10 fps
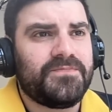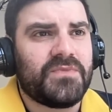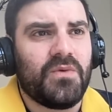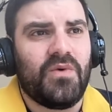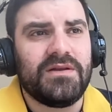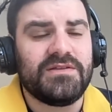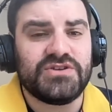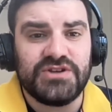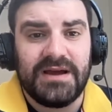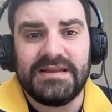one of the
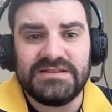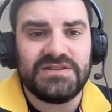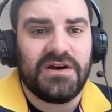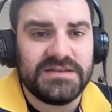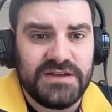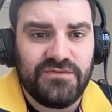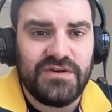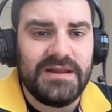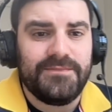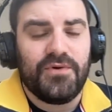shining stars in a
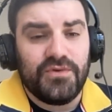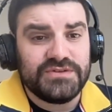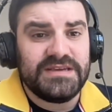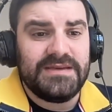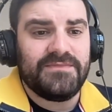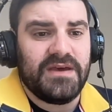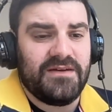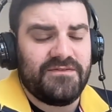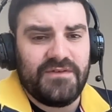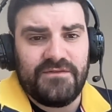really poor team that
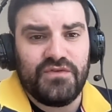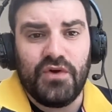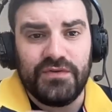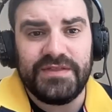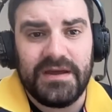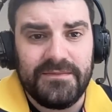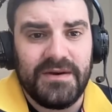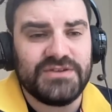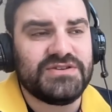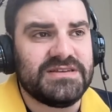have, have not done
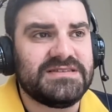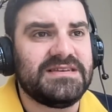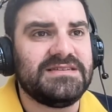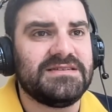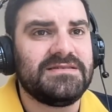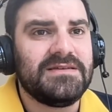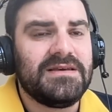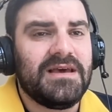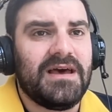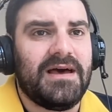much this season,
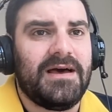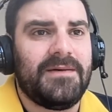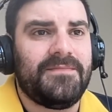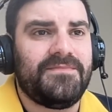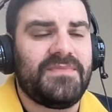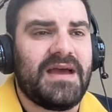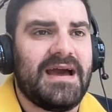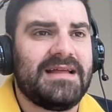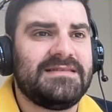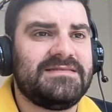um,
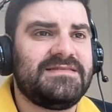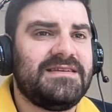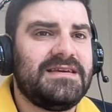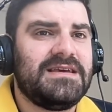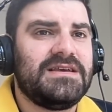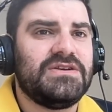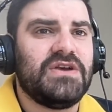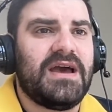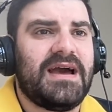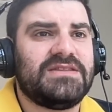and
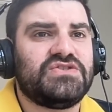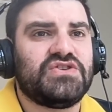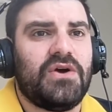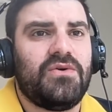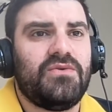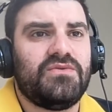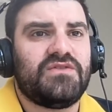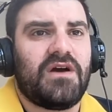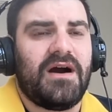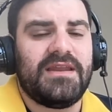and so
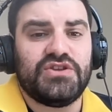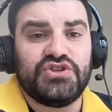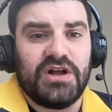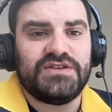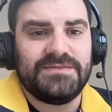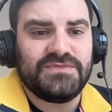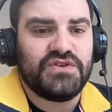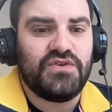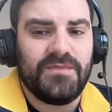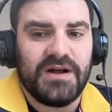to kind of judge him
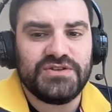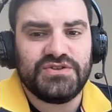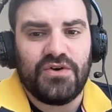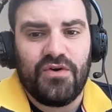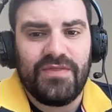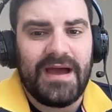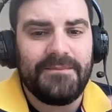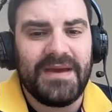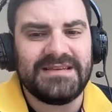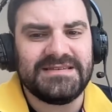too much on that
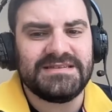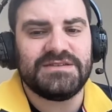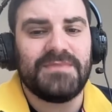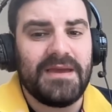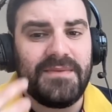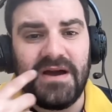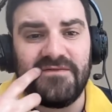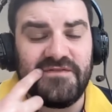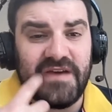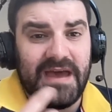basis is maybe
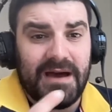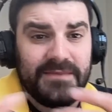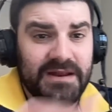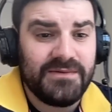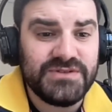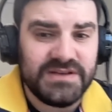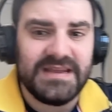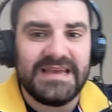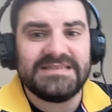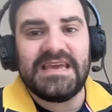unfair. I mean, I was looking
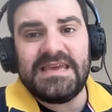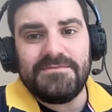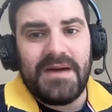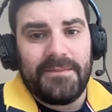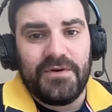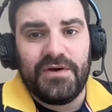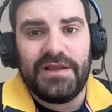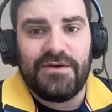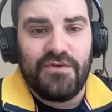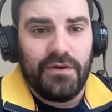at his heat map
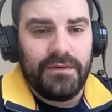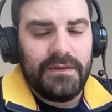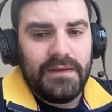earlier on,